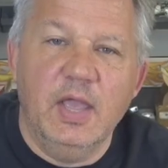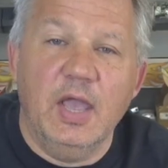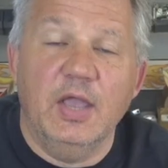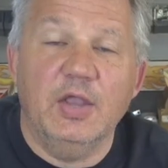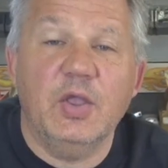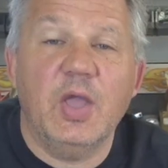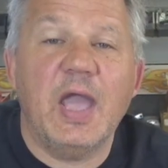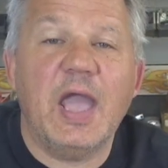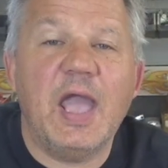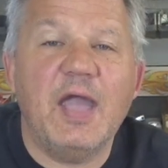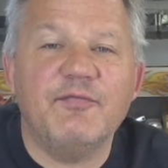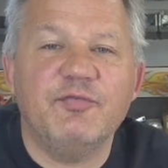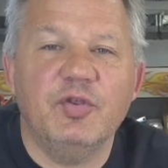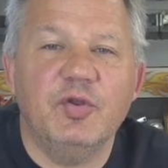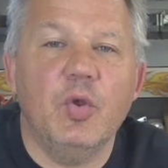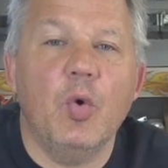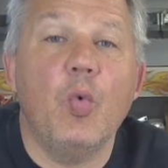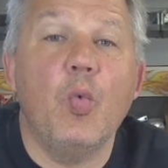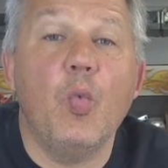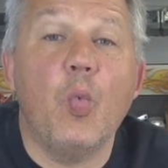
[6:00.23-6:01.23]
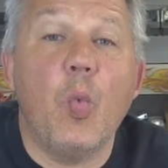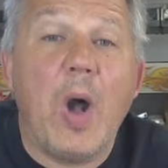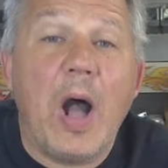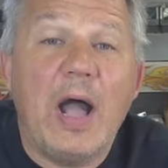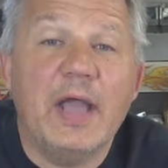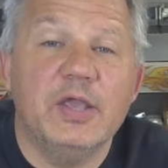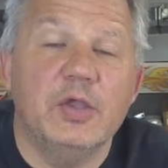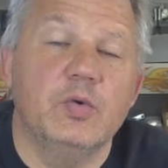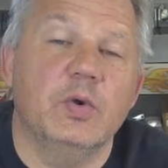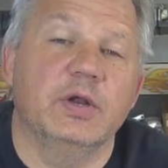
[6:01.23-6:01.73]
and you have to know why
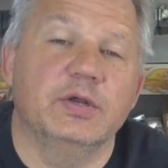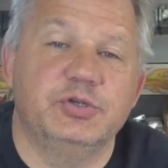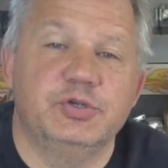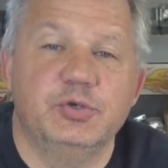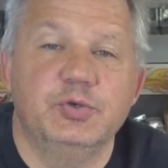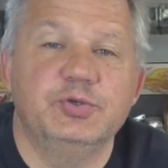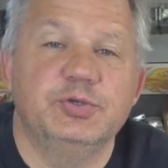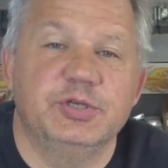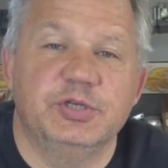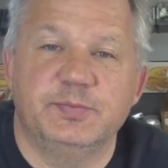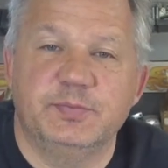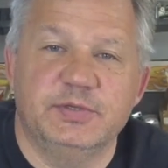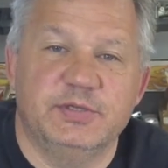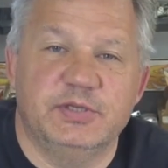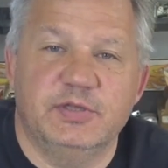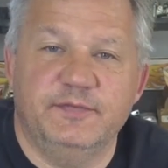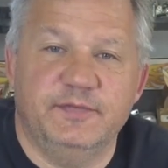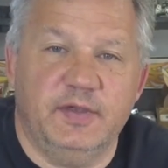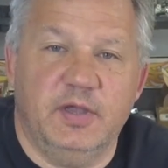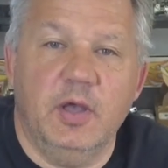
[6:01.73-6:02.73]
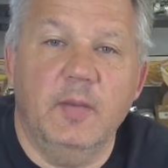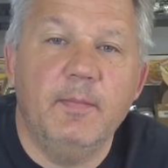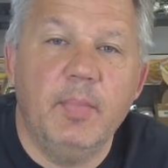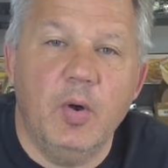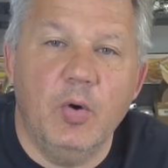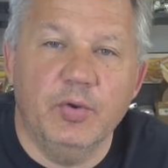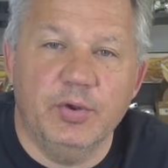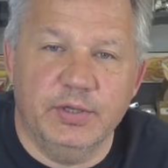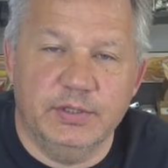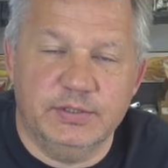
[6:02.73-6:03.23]
you are choosing specific
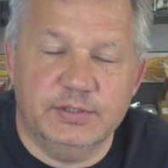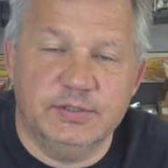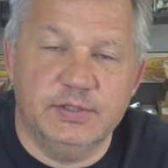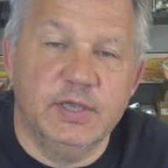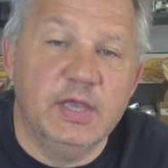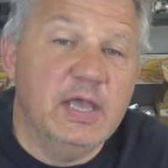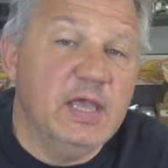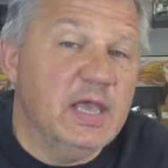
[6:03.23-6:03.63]
components.